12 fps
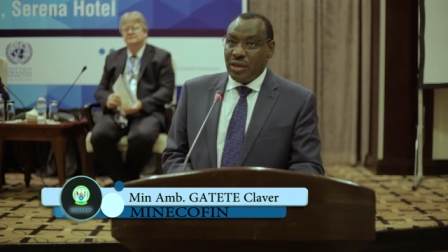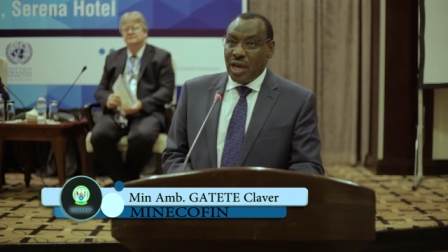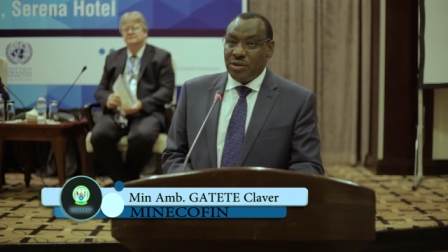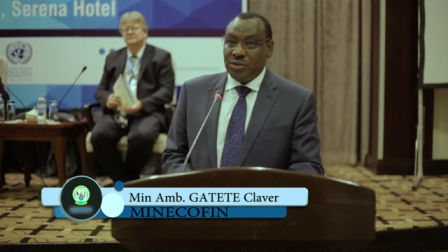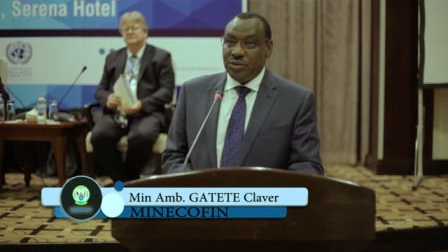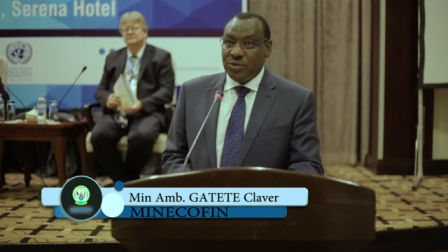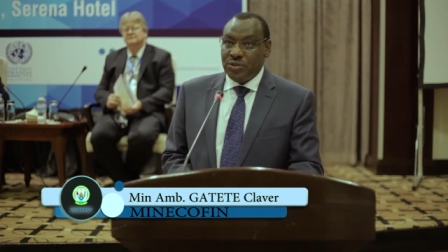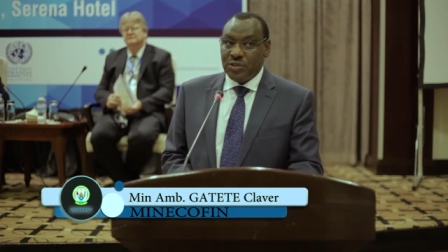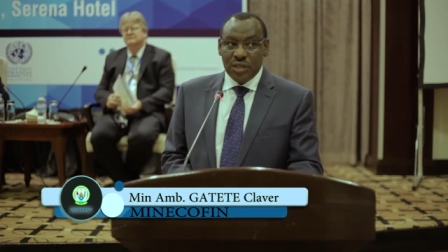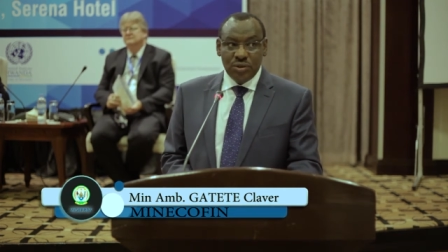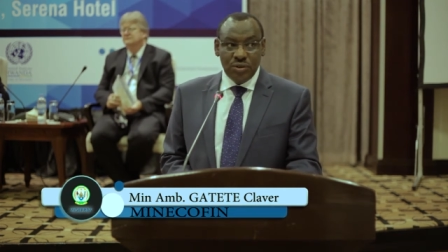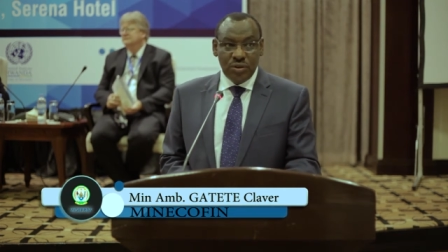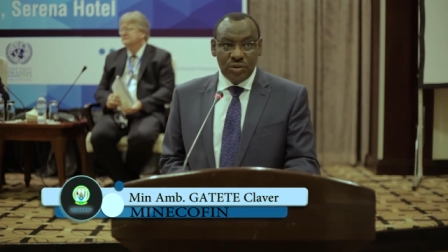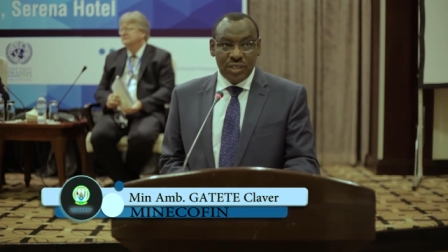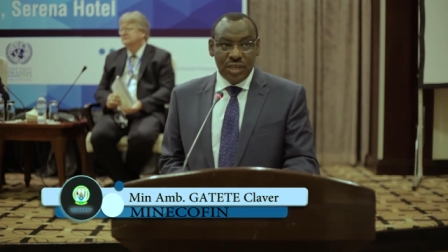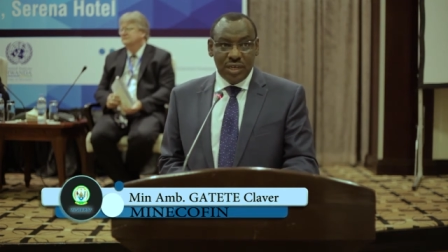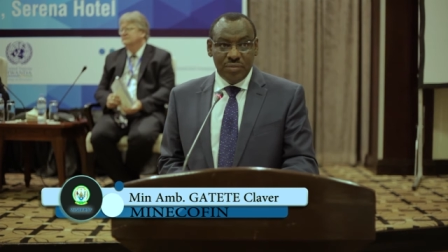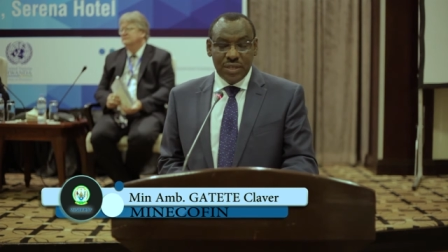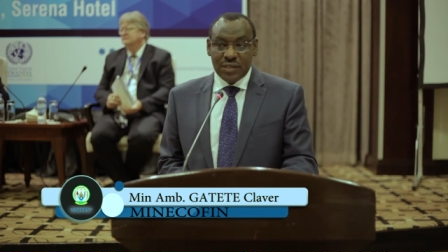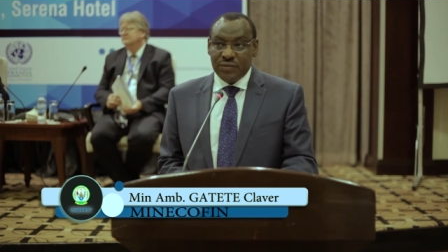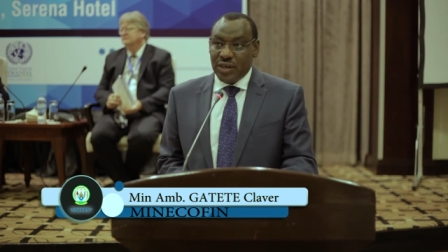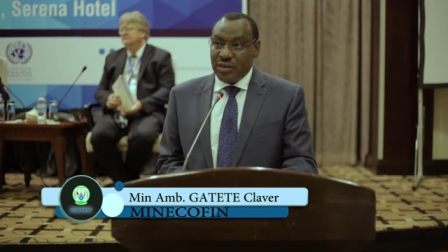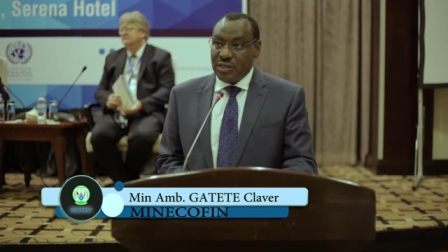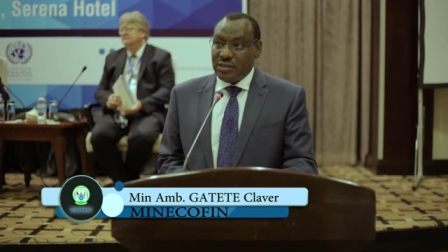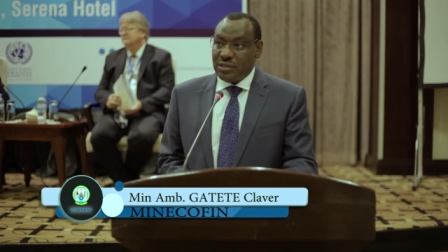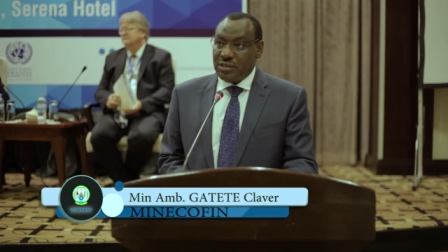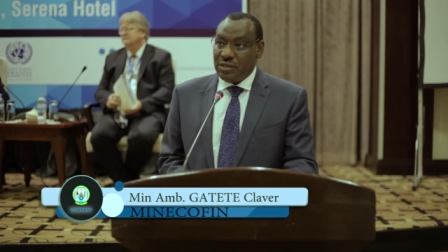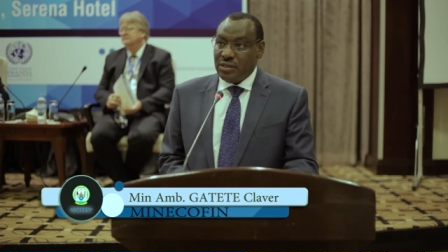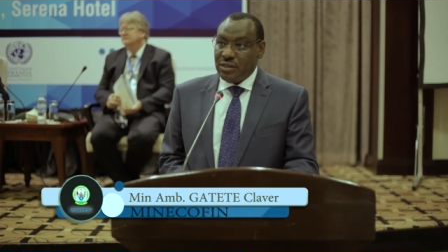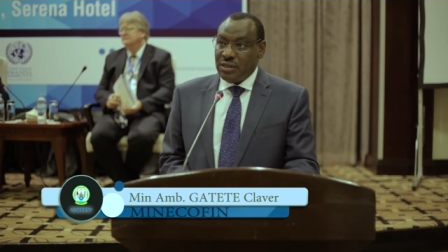and we introduced the law on gender-based violence,